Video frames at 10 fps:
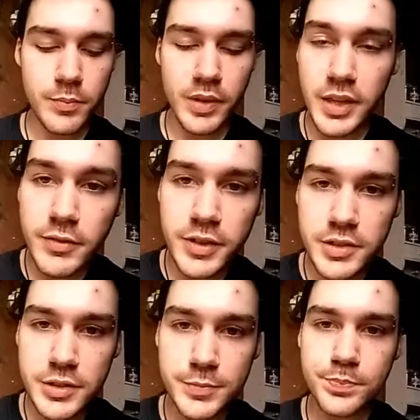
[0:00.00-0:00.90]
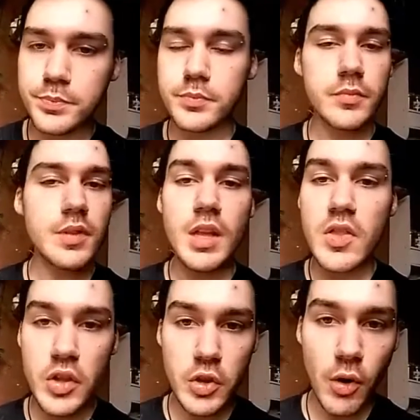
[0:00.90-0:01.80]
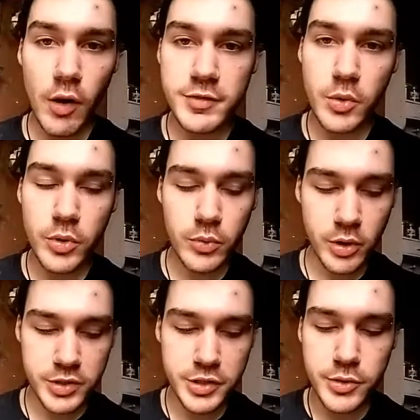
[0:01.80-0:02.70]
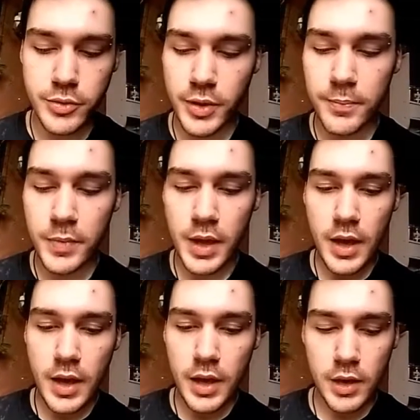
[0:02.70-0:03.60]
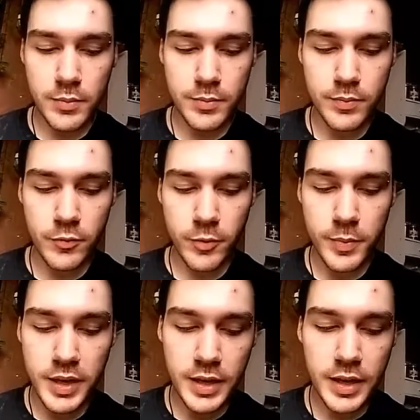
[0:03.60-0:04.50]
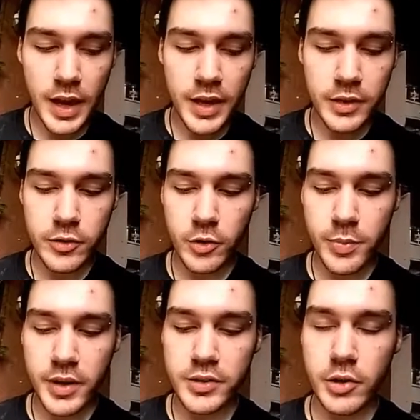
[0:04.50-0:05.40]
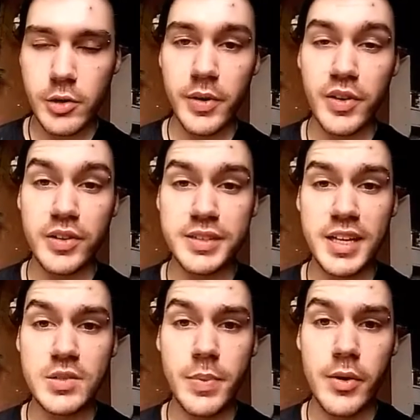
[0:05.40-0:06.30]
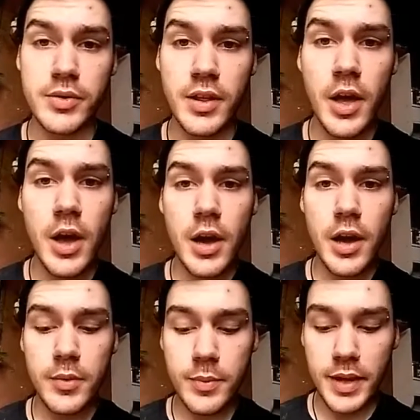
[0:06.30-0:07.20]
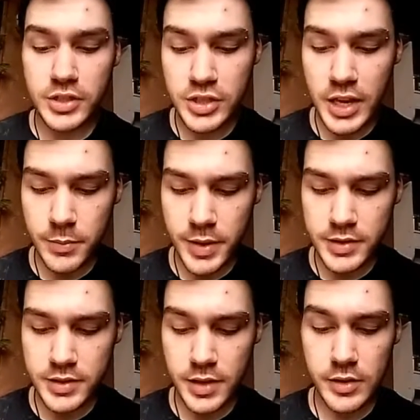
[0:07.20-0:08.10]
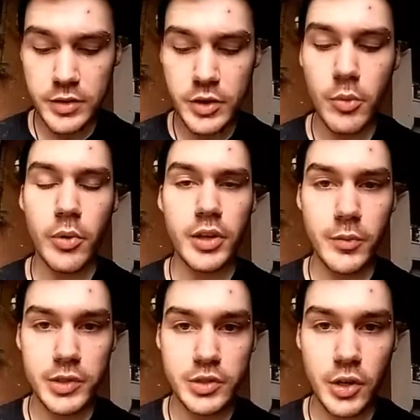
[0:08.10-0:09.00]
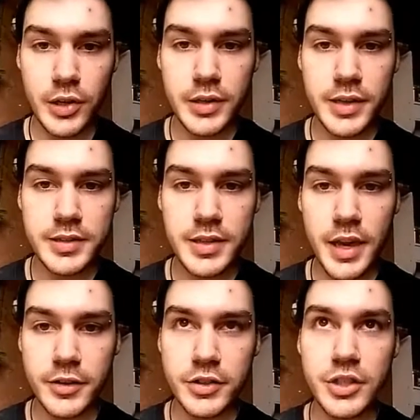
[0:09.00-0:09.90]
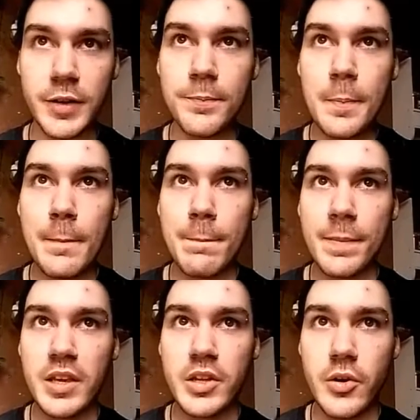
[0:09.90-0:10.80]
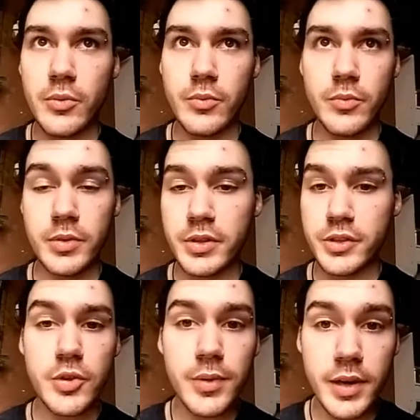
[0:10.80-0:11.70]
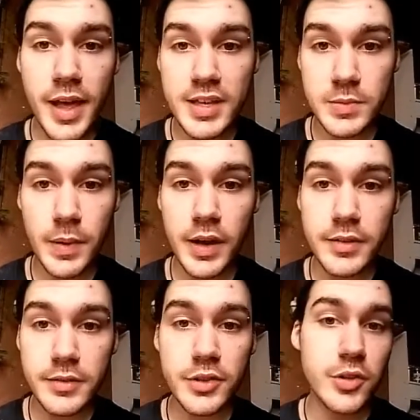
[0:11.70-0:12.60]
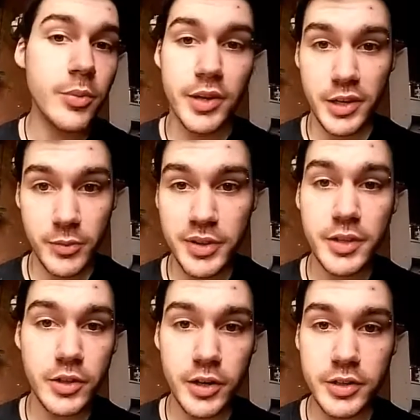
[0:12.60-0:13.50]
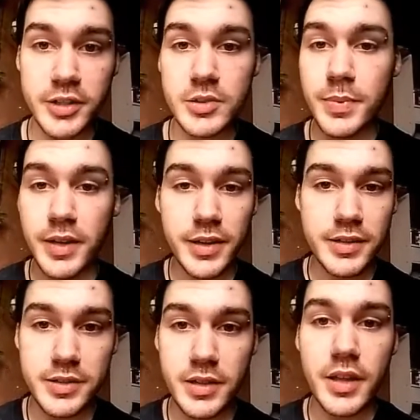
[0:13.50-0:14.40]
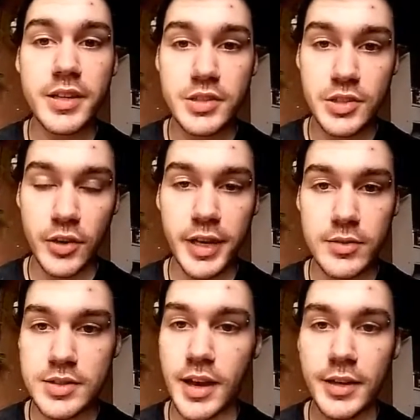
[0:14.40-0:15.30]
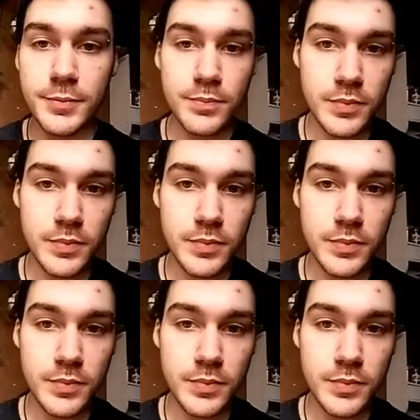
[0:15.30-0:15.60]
malevolent, then you obviously wouldn't want to do them. For me, I incorporate dark workings as both enshadowments, you know, working with darkness energy. You know, when you're doing an Esbot, you're working with the darkness because it's dark outside.